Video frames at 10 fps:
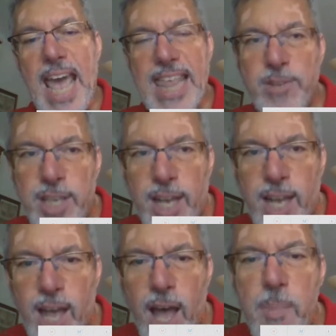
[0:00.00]
there's a
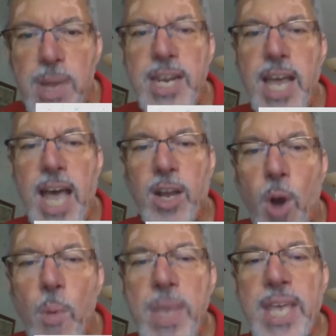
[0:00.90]

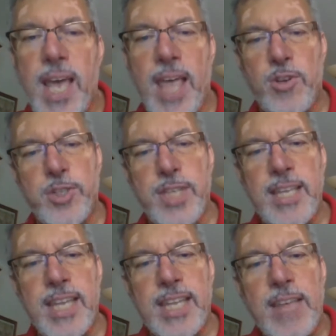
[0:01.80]
growing
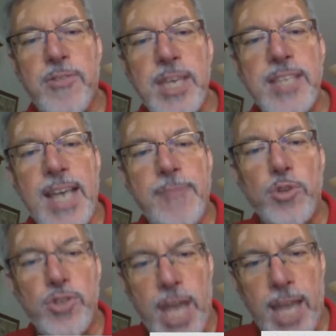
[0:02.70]
understanding that things have
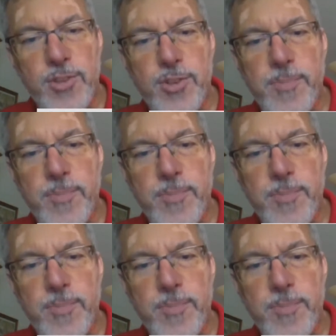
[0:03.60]
to change.